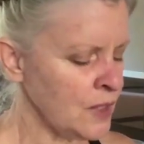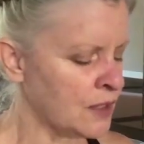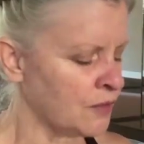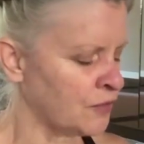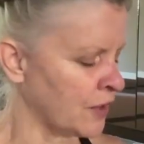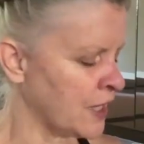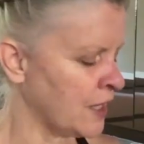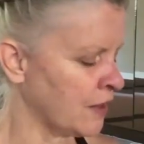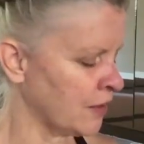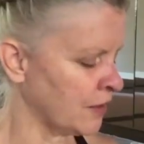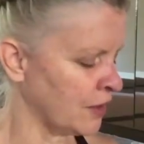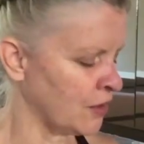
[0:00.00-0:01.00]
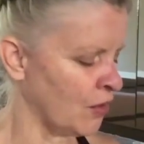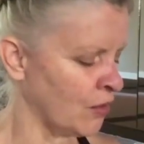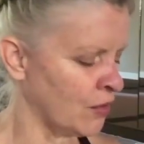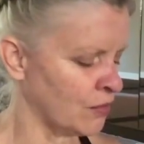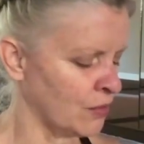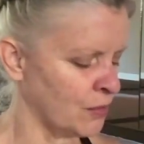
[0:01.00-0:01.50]
And if you're here in the
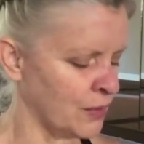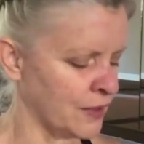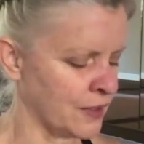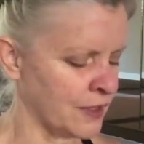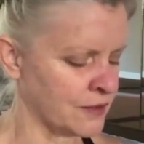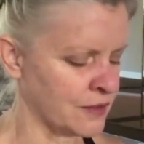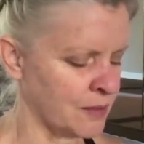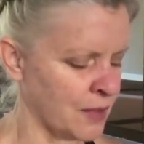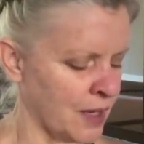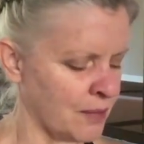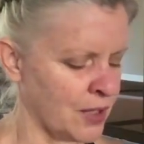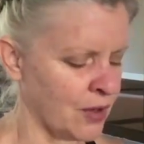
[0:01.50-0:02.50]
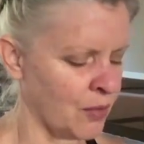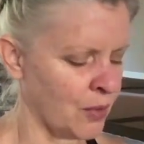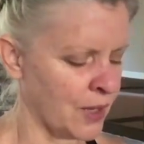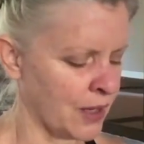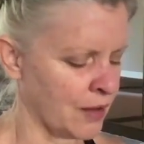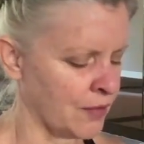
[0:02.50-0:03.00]
yoga room with us, you might be
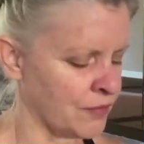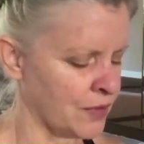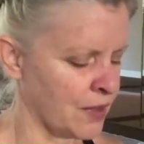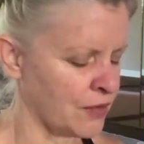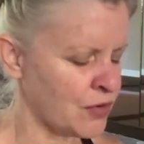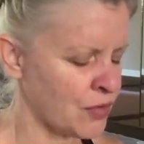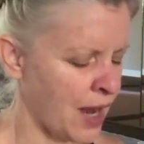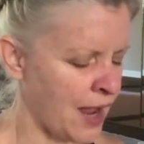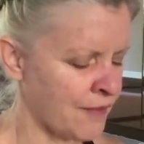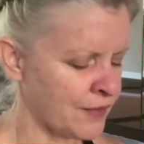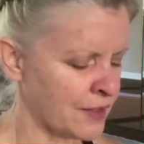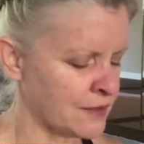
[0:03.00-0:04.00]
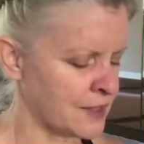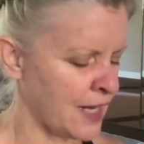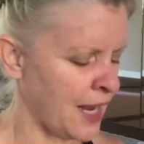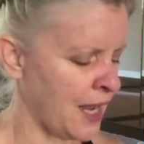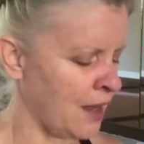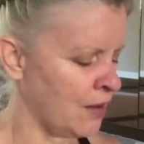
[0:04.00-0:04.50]
aware of the traffic
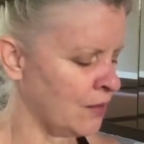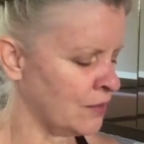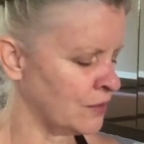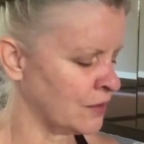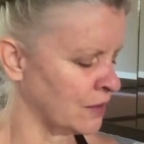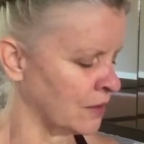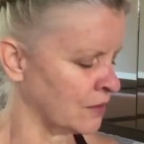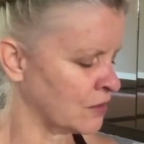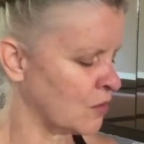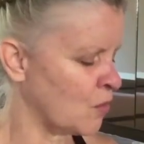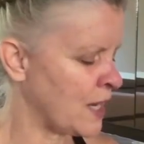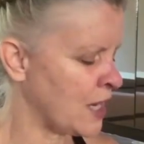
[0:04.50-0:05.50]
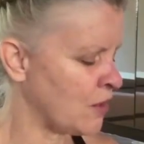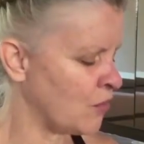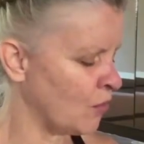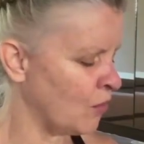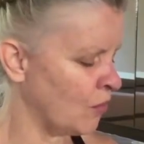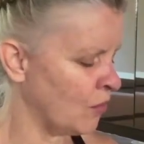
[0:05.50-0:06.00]
sounds and a squeaky
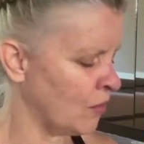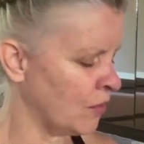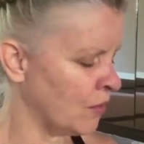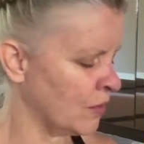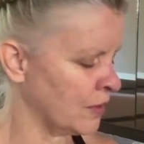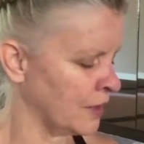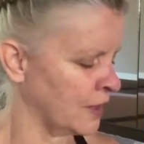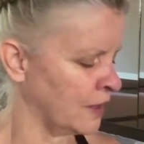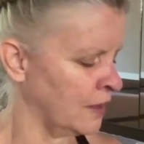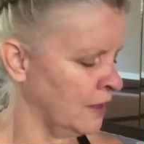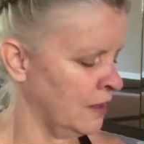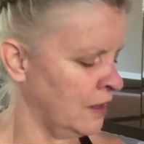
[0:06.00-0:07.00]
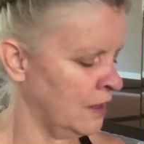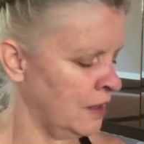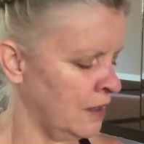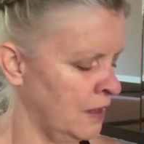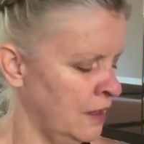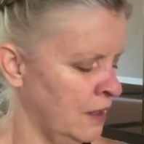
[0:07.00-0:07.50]
door and
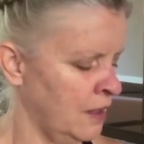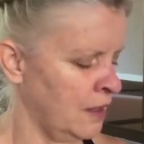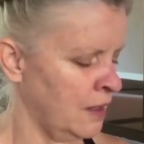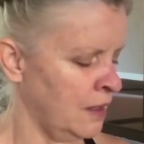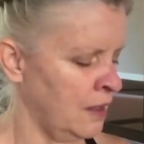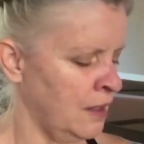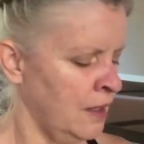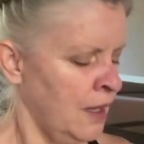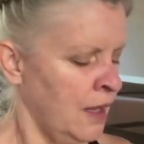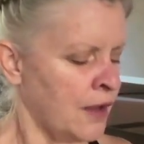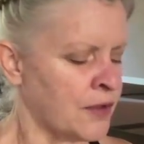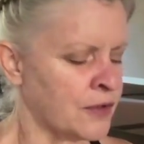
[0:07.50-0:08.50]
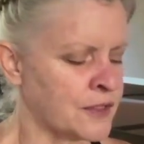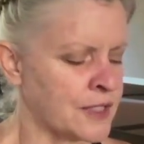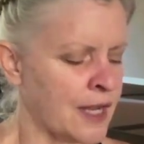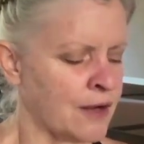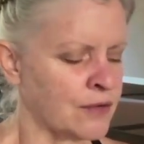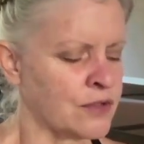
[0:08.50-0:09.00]
other
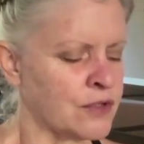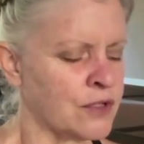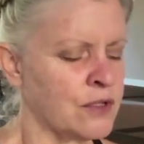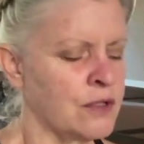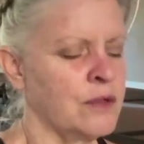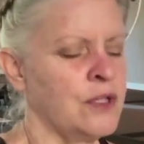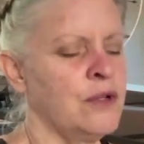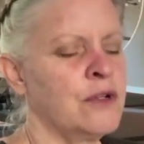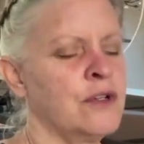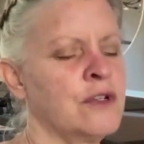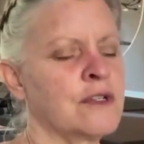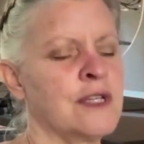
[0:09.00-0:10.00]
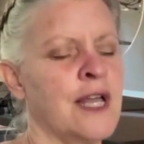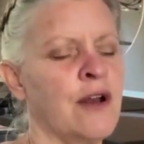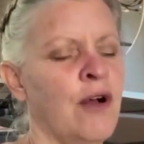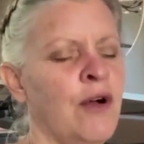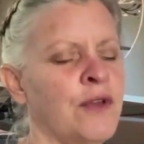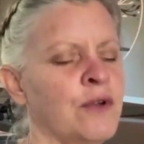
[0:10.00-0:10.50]
sounds too. And you can just let
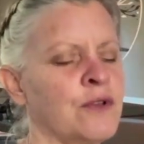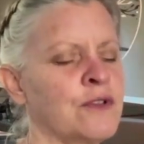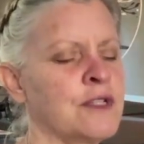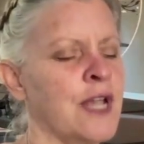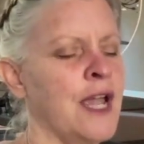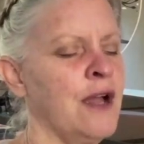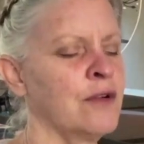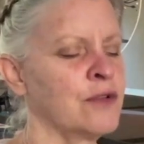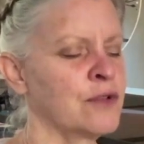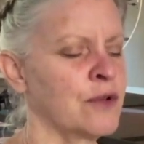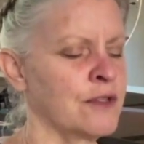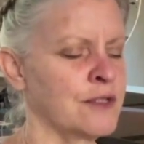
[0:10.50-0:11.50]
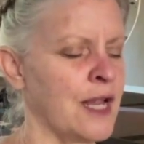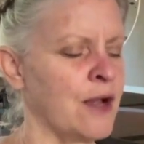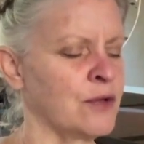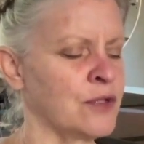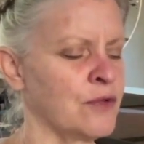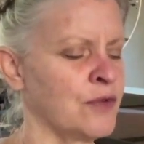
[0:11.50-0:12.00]
all those sounds, or the
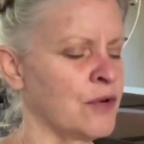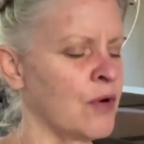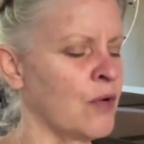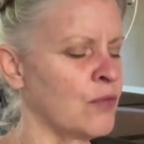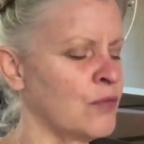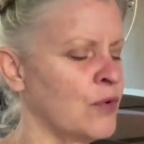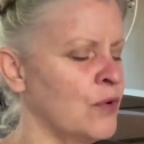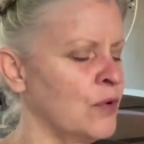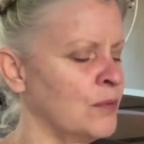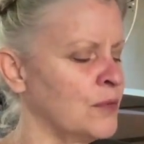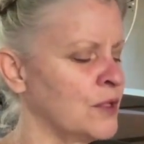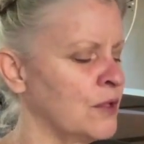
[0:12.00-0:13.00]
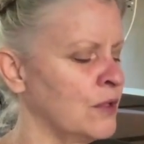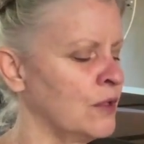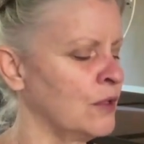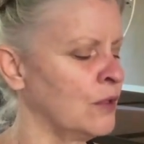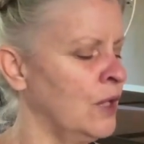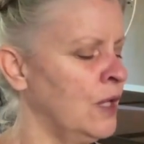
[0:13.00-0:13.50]
sounds of your own room,
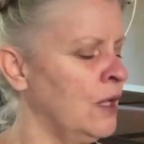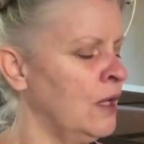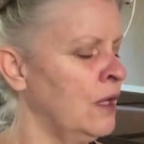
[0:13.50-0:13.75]
to